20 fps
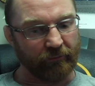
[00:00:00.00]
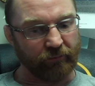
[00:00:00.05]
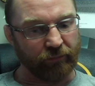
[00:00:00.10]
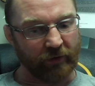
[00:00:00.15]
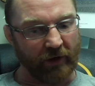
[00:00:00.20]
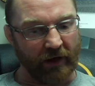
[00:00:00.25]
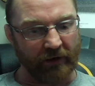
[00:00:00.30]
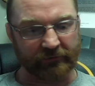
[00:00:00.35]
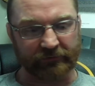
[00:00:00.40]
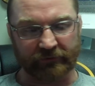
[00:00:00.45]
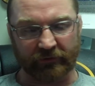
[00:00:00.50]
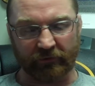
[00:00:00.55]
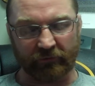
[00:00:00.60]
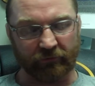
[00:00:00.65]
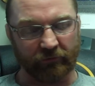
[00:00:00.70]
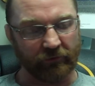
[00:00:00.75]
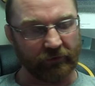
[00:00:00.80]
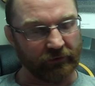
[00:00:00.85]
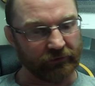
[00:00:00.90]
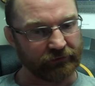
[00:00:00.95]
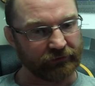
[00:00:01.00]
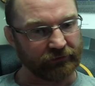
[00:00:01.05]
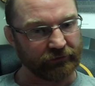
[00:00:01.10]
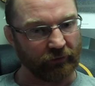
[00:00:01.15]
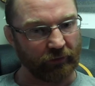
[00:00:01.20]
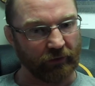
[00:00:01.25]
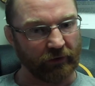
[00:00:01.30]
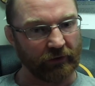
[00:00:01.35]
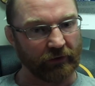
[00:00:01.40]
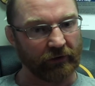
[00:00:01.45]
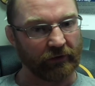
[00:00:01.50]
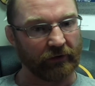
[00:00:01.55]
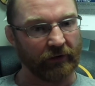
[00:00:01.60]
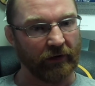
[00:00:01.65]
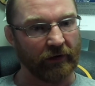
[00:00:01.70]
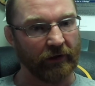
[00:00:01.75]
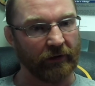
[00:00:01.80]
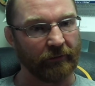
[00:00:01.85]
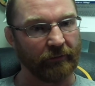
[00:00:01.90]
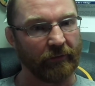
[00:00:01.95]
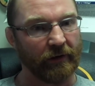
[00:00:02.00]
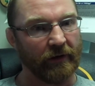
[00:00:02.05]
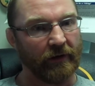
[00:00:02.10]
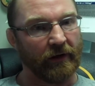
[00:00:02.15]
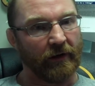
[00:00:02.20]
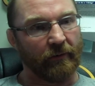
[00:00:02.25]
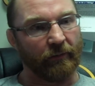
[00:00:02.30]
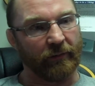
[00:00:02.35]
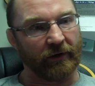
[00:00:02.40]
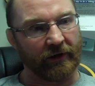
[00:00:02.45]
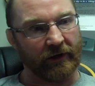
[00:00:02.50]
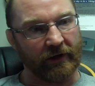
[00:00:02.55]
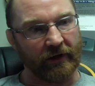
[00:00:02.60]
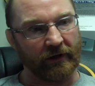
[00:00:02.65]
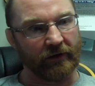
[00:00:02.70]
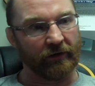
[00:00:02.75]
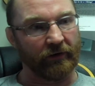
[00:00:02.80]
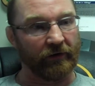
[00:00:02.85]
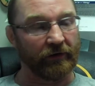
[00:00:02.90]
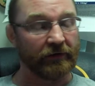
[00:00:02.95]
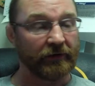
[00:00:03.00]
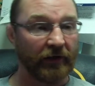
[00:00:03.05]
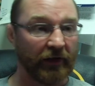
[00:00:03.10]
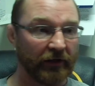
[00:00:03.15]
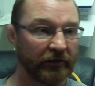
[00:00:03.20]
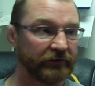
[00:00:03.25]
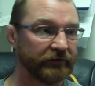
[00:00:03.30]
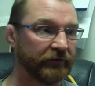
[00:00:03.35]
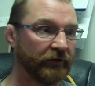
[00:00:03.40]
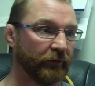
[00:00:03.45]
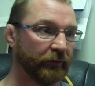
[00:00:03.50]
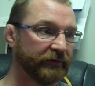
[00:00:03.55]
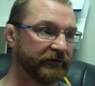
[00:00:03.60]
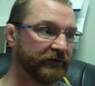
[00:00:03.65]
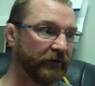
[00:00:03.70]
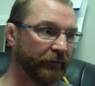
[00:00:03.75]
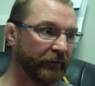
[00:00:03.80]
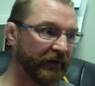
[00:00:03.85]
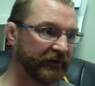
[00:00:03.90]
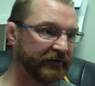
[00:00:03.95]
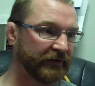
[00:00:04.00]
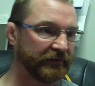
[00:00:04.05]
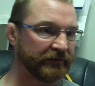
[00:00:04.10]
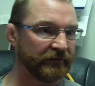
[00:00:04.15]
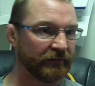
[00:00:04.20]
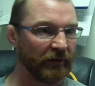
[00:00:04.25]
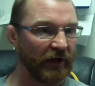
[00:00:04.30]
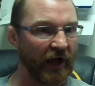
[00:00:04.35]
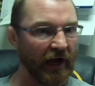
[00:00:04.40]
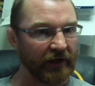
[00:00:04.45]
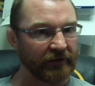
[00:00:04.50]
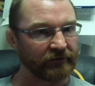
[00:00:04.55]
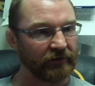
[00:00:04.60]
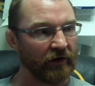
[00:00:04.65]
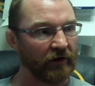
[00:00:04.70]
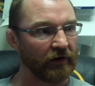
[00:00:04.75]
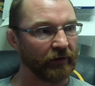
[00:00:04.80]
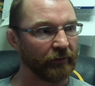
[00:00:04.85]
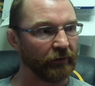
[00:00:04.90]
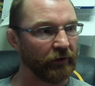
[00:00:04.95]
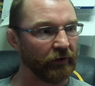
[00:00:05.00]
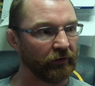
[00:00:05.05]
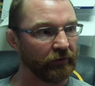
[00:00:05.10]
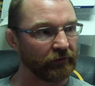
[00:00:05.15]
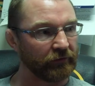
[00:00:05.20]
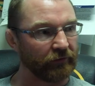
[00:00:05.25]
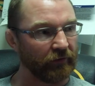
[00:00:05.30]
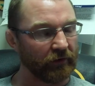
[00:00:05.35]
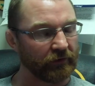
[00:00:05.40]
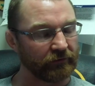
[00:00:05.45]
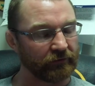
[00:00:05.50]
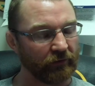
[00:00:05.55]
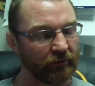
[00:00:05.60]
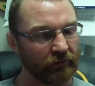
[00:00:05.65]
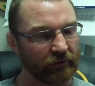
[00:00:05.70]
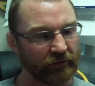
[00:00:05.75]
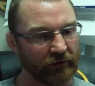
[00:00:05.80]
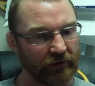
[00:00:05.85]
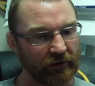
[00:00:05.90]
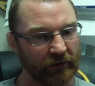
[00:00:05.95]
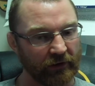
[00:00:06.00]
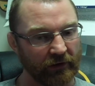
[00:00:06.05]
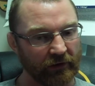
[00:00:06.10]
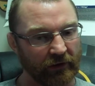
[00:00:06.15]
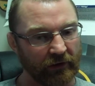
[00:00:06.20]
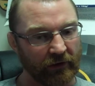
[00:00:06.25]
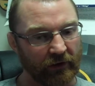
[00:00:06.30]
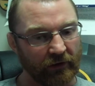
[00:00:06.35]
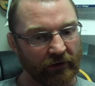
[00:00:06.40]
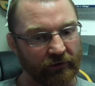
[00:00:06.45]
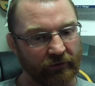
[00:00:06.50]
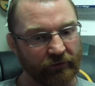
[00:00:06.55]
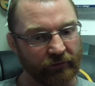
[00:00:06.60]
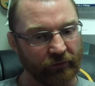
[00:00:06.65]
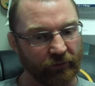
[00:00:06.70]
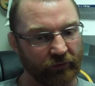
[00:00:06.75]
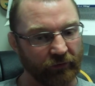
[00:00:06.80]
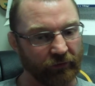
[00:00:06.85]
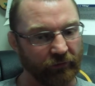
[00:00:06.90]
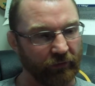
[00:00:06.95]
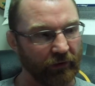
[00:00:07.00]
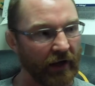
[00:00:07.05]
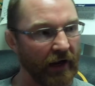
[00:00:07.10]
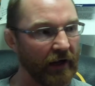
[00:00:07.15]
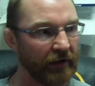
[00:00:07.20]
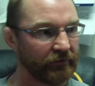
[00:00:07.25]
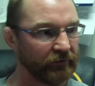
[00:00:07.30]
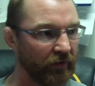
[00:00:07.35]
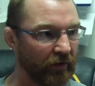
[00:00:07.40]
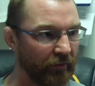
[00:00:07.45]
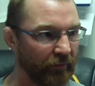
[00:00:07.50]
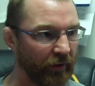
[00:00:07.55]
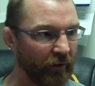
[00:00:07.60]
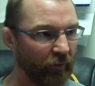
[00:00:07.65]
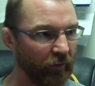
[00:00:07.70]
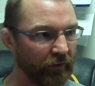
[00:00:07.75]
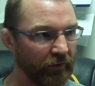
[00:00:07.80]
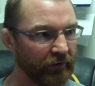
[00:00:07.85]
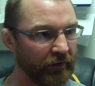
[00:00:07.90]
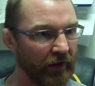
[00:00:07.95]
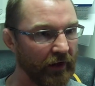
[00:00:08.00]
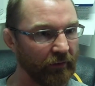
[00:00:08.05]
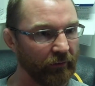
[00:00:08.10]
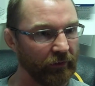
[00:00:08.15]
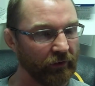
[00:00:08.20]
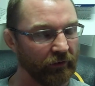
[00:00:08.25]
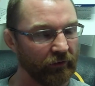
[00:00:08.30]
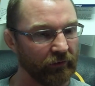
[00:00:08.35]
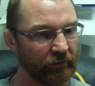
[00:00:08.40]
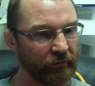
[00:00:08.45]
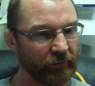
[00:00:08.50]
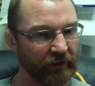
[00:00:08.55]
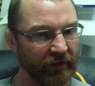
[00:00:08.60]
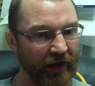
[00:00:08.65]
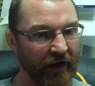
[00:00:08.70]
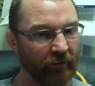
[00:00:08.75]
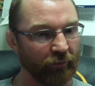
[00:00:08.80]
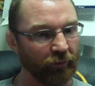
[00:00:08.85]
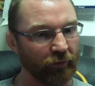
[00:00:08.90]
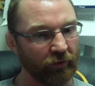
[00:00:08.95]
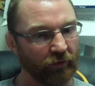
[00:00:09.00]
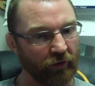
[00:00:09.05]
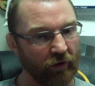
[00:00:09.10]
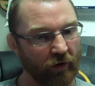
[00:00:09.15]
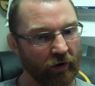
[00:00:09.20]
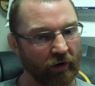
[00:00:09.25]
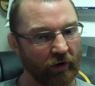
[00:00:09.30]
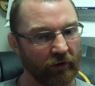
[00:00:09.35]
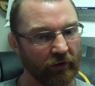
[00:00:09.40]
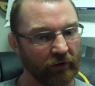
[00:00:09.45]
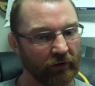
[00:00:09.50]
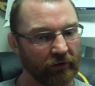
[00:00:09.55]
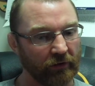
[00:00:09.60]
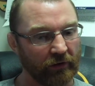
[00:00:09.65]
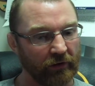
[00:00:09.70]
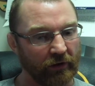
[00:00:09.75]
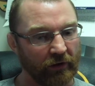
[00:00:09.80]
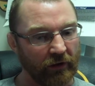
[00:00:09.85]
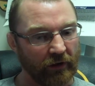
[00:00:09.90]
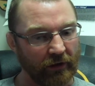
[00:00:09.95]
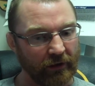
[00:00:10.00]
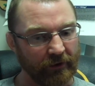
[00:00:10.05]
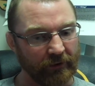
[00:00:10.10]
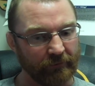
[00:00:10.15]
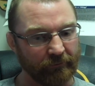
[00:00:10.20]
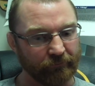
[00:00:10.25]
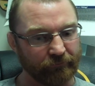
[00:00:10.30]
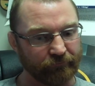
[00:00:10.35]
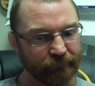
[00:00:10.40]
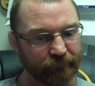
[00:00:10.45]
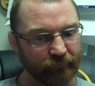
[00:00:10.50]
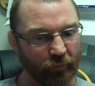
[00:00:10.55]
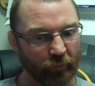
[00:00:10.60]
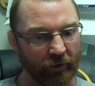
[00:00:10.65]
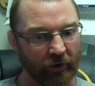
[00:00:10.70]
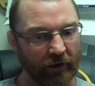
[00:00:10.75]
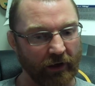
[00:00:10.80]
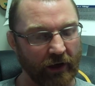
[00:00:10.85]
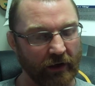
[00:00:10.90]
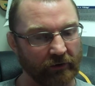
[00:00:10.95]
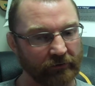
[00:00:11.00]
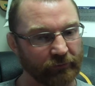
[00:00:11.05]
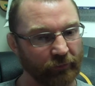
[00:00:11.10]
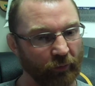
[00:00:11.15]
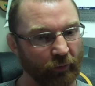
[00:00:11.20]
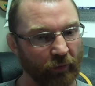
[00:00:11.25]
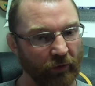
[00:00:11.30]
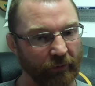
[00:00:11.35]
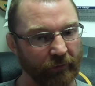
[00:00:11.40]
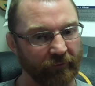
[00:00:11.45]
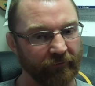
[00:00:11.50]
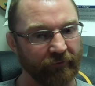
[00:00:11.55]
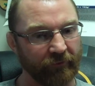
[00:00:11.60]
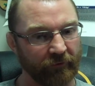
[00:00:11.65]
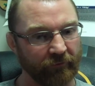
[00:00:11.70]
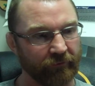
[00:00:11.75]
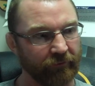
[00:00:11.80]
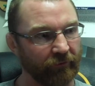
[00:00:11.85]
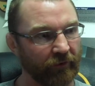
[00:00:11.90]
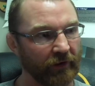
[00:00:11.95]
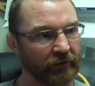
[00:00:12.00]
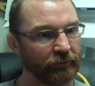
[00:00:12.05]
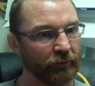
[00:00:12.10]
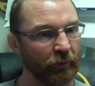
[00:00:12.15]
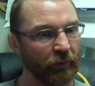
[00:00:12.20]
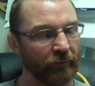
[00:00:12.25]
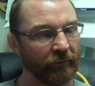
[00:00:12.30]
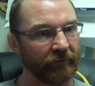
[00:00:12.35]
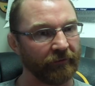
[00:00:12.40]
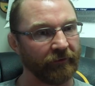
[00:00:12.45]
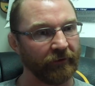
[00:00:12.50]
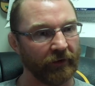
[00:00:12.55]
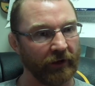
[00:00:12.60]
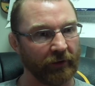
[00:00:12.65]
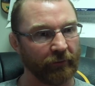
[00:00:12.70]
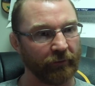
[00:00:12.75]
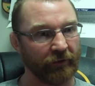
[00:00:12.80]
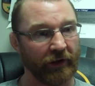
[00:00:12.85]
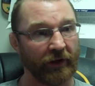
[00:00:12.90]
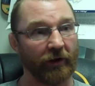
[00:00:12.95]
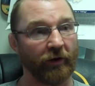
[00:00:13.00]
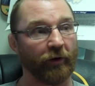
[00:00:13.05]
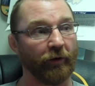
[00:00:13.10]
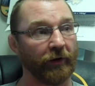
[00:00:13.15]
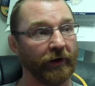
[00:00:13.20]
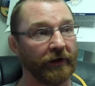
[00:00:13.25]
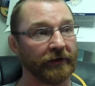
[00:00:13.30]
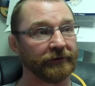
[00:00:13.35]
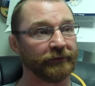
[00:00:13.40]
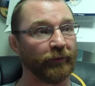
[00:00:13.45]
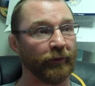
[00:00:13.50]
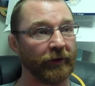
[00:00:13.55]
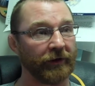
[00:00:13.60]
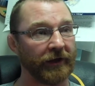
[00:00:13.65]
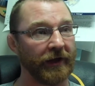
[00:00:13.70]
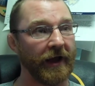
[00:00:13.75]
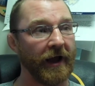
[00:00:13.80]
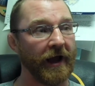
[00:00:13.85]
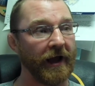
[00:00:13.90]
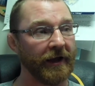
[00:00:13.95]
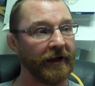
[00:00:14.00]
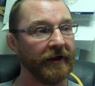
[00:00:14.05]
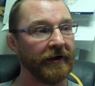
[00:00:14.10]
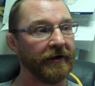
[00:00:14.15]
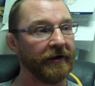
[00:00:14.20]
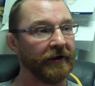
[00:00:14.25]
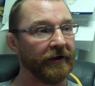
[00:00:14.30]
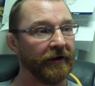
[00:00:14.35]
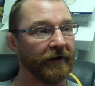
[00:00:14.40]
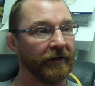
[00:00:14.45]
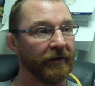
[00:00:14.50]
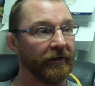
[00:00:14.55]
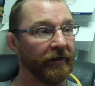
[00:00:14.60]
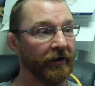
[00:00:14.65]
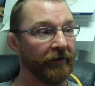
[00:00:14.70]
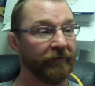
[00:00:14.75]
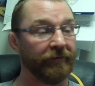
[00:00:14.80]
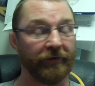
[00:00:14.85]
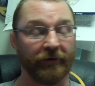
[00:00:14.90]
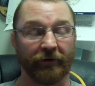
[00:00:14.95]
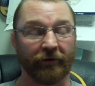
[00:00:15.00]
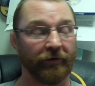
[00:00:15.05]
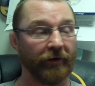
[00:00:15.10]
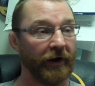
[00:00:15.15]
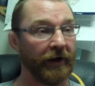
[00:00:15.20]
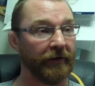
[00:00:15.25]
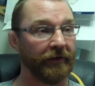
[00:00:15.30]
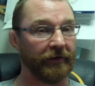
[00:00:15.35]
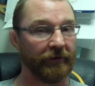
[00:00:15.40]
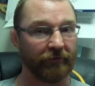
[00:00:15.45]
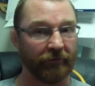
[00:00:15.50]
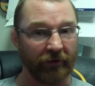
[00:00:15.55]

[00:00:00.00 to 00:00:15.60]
Practices are real short. But again, they're intense. You know, we still mix in some guys on them, you know, as far as going two or three guys on them at one time, you know, but not real long workouts. We want them to feel fresh. We want them to feel like when they go against one guy, they feel great and they're